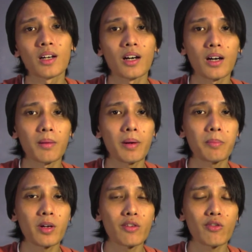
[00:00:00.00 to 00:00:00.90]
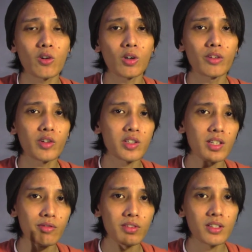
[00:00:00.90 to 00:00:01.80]
I pray for all of your
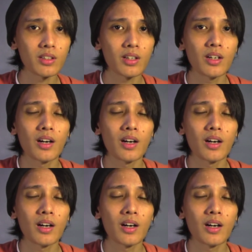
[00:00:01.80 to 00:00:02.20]
safety.